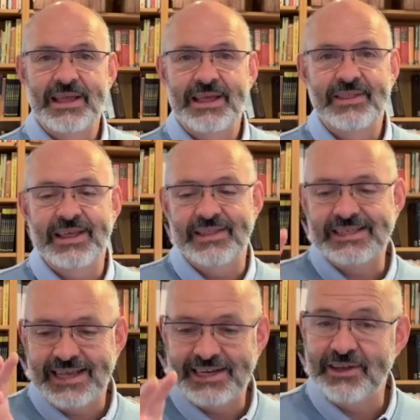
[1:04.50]
This
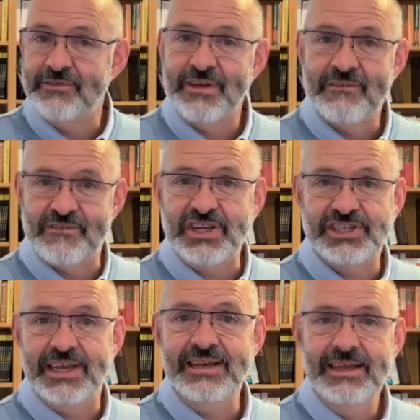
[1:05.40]
idea of
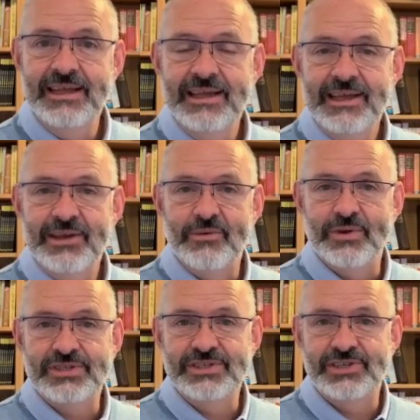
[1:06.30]
fishing
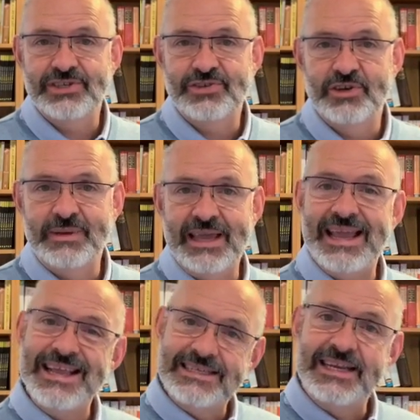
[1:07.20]
wasn't just going to be
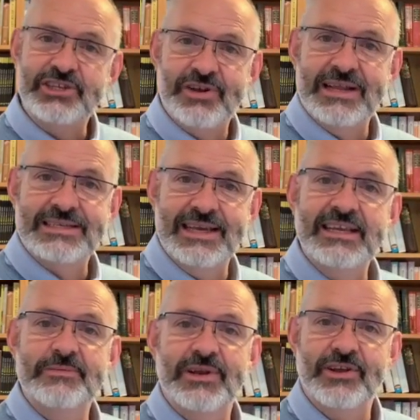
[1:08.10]
easily
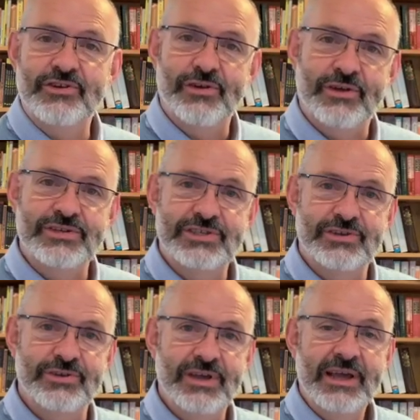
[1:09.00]
translatable across
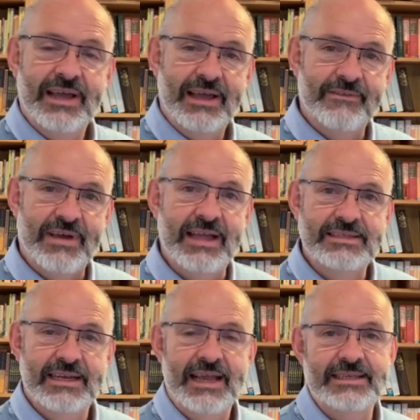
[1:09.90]
to
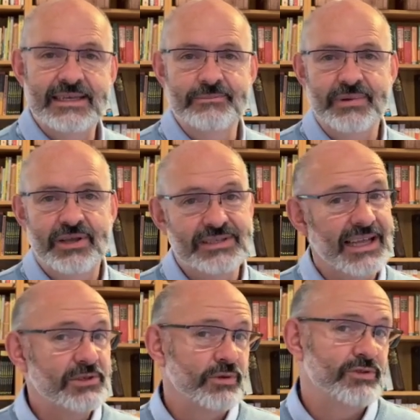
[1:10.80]
evangelizing, because
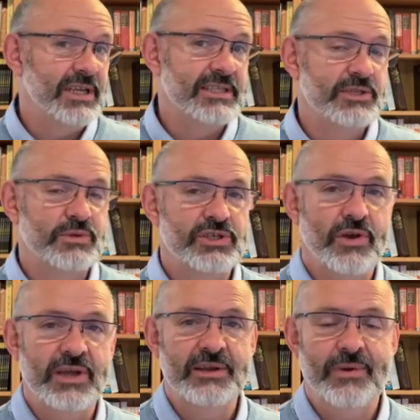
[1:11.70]
that's what Jesus was
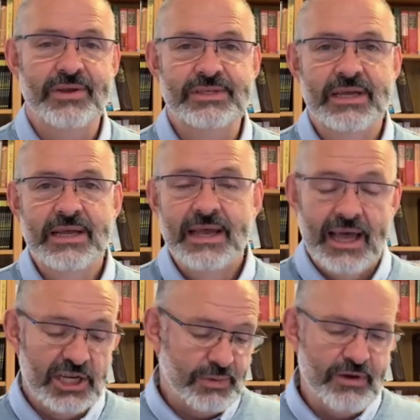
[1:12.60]
talking about. And
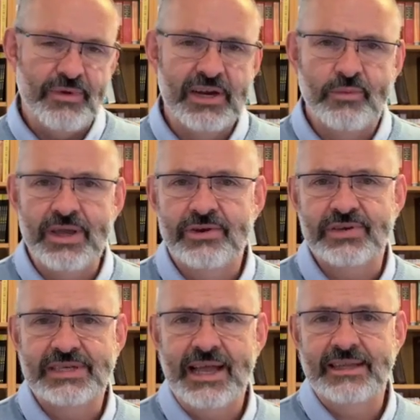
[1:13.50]
as we read it, we
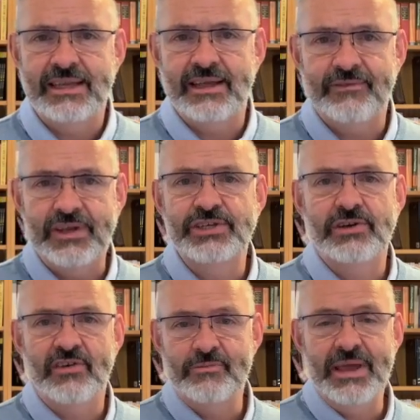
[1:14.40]
understand that a fisher
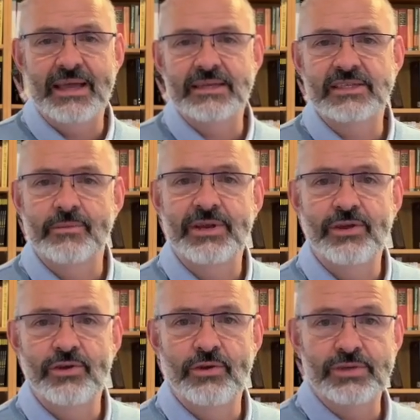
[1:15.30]
of men is somebody
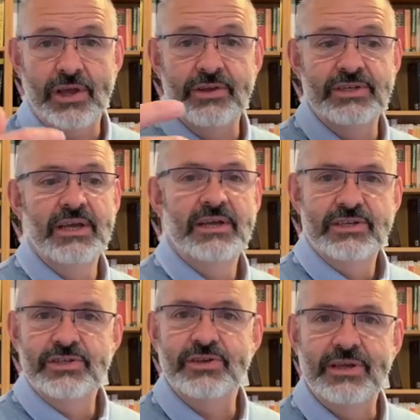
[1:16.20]
who goes out
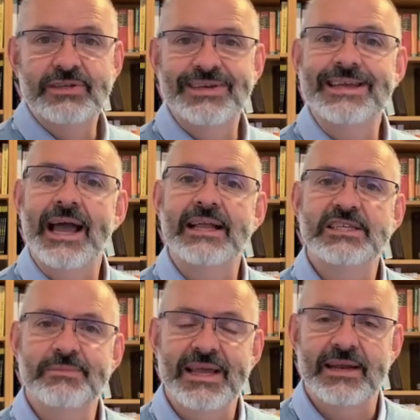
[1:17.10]
to catch
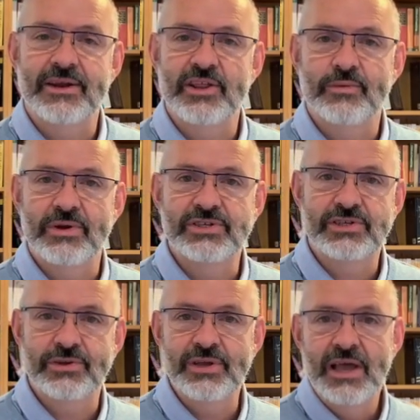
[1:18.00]
men. In other words,
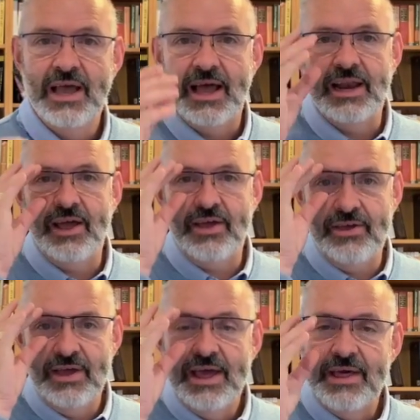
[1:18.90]
to allow
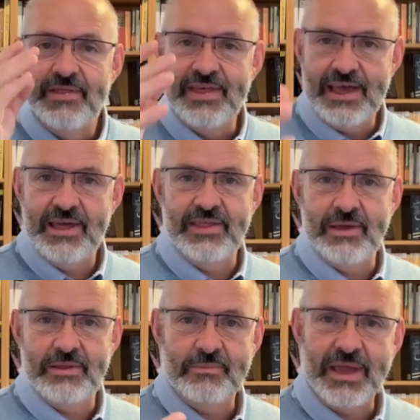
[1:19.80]

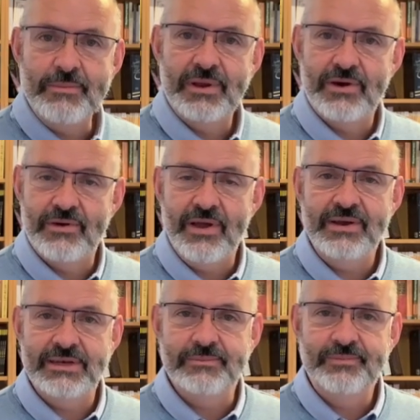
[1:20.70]
the people
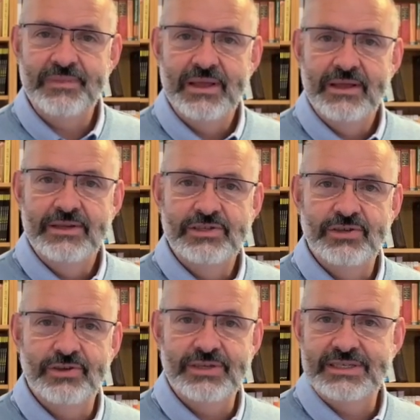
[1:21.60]
around them
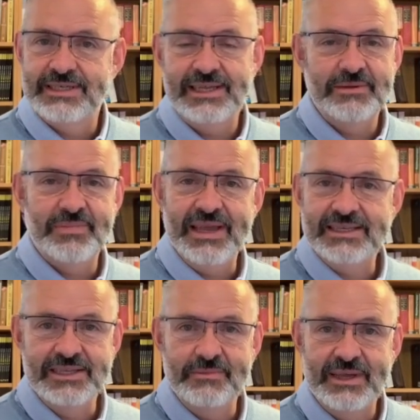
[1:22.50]
to see the bait,
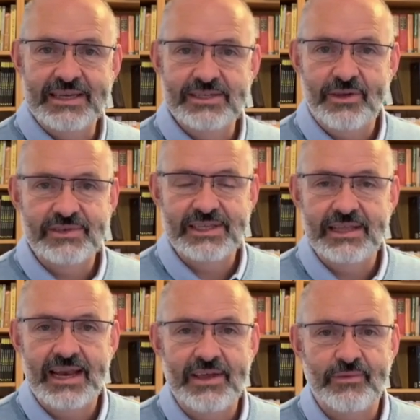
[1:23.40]
and the bait is obviously the
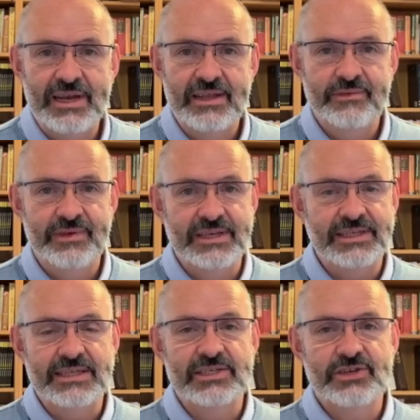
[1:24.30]
life we live in
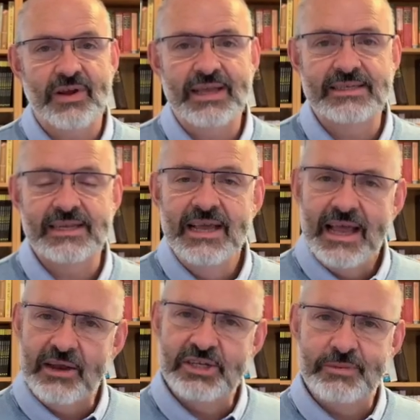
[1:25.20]
Jesus Christ,
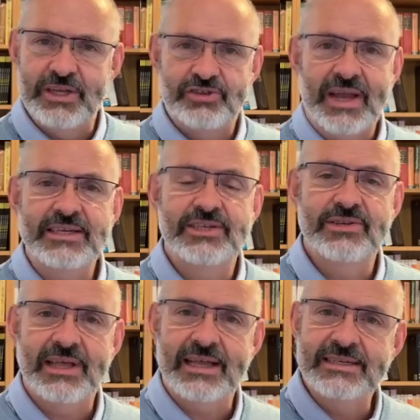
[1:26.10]
and to be attracted to
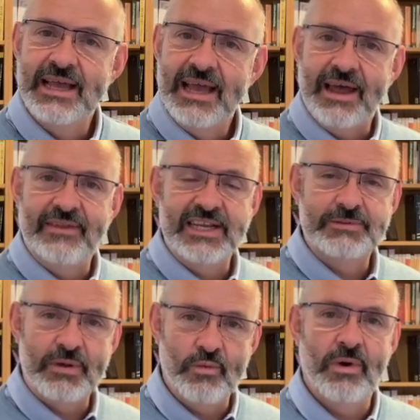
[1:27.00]
that, and then to
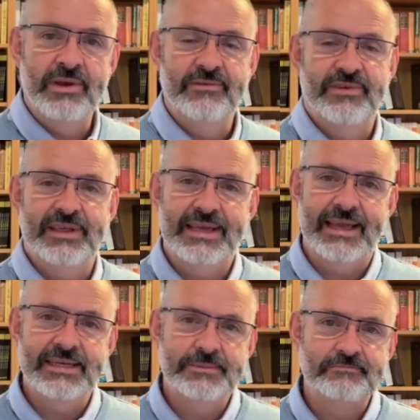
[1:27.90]
be one for the
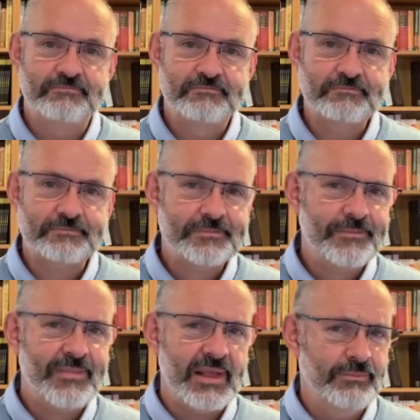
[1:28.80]
kingdom.
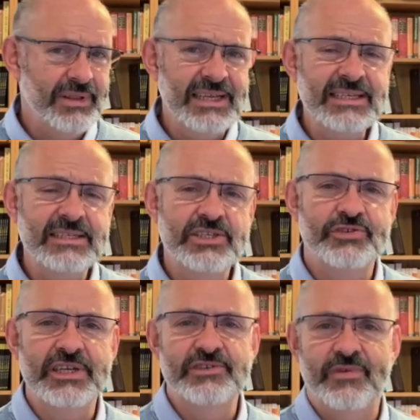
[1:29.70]
But this is a
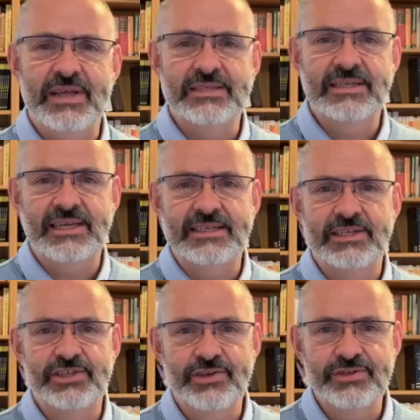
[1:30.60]
strange phrase that
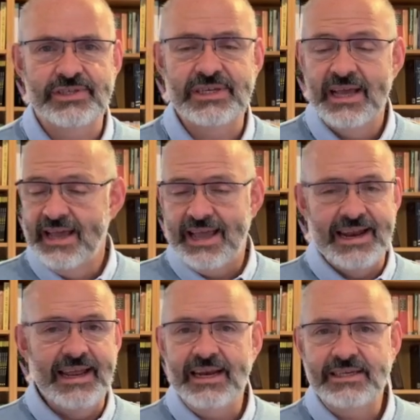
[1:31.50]
Jesus uses. In
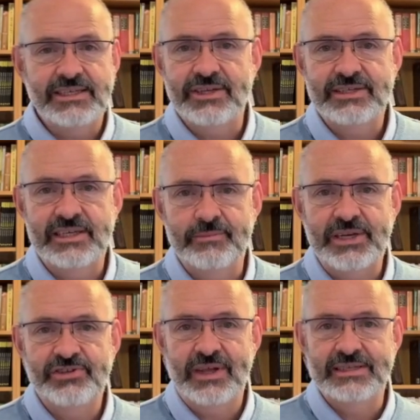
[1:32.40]
English, it just simply
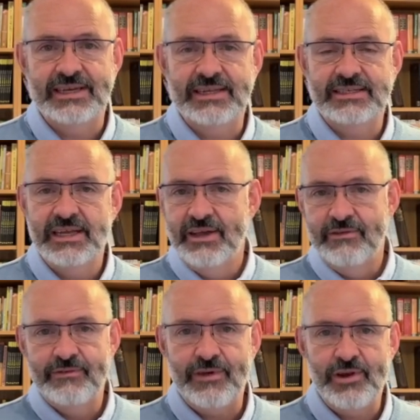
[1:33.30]
translates,
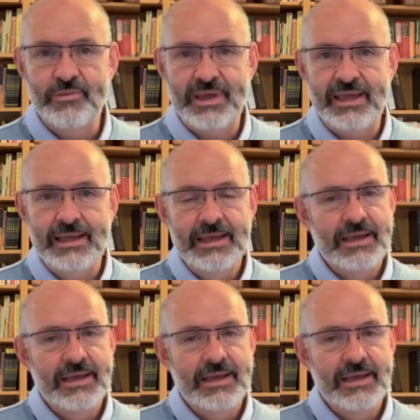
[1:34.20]
"follow me."